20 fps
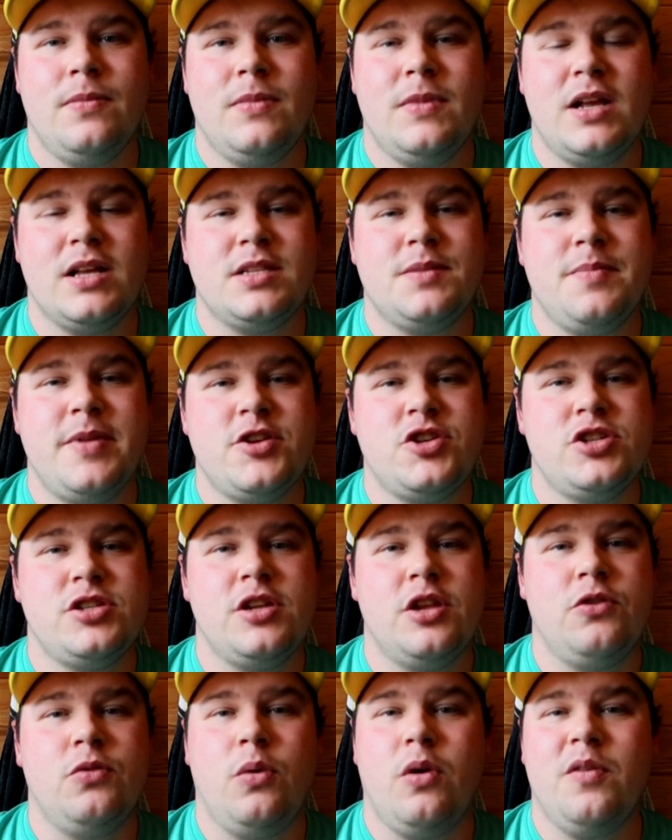Not to mention
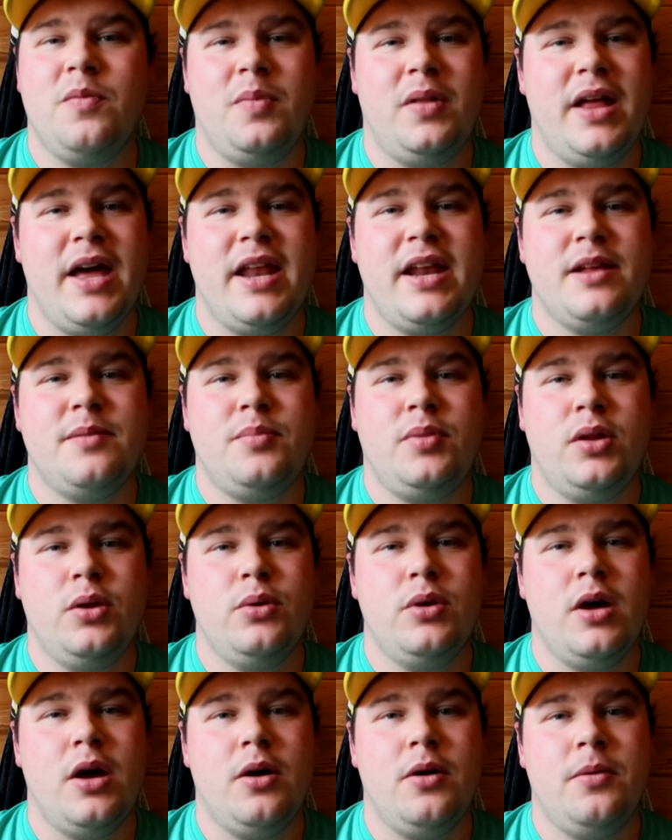the dwarf planet,
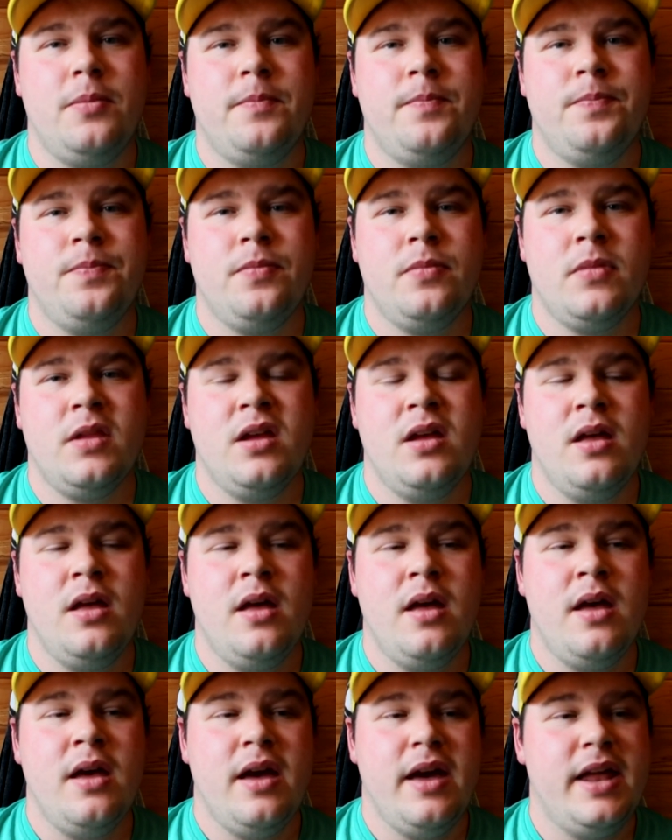Pluto.
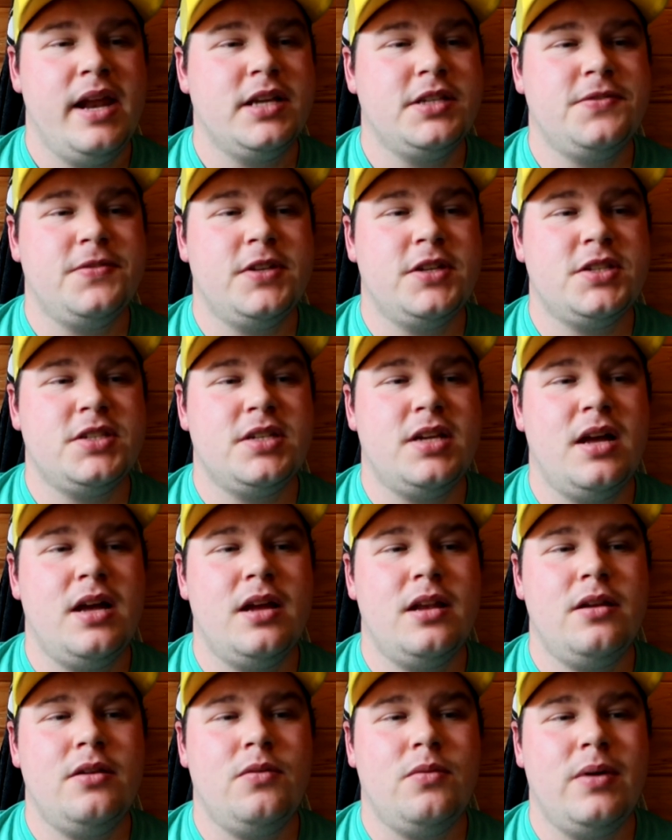And as for the
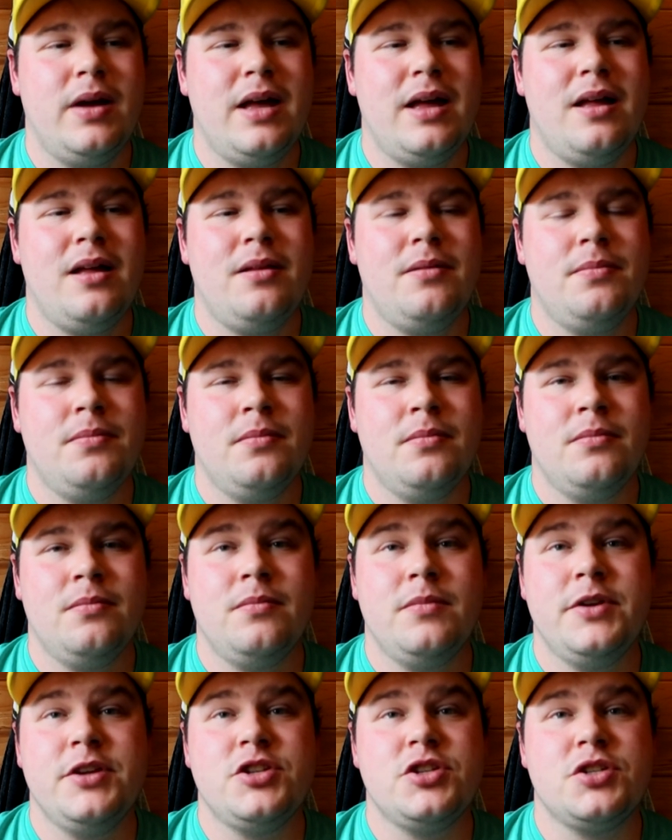sun, well,
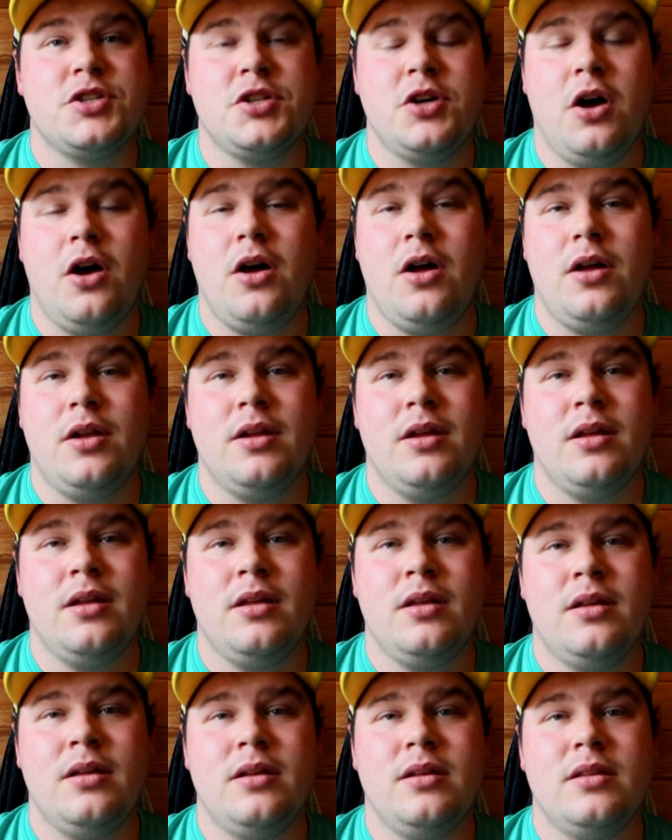he's just called
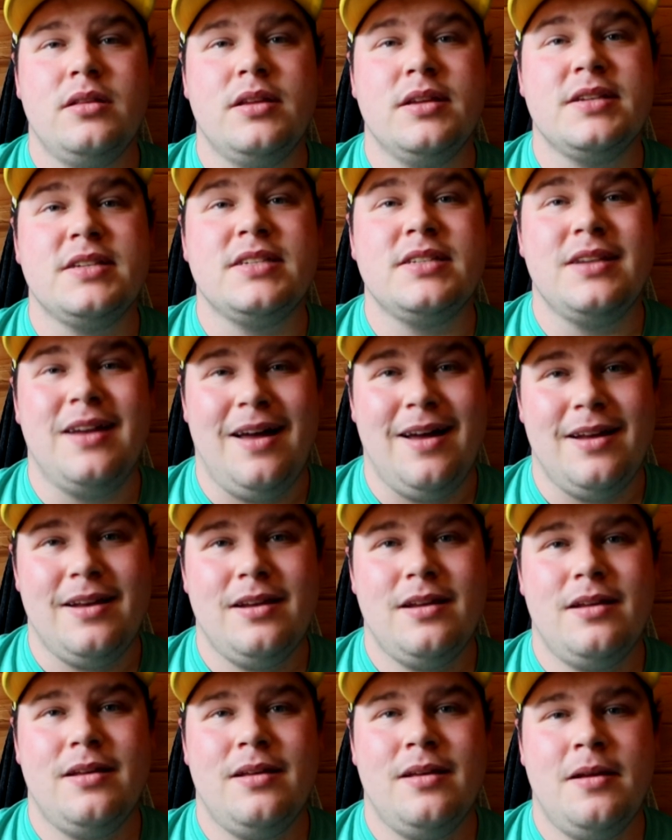the
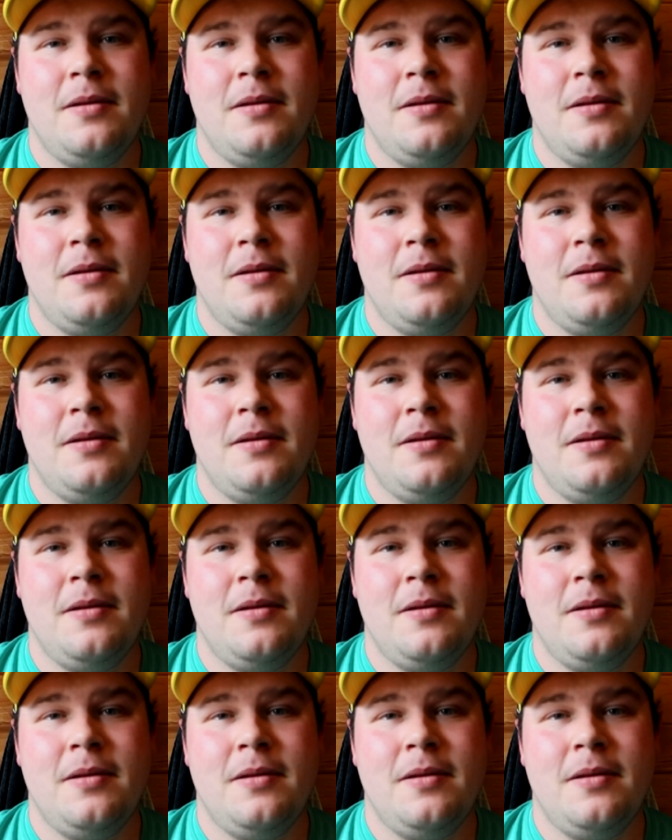sun.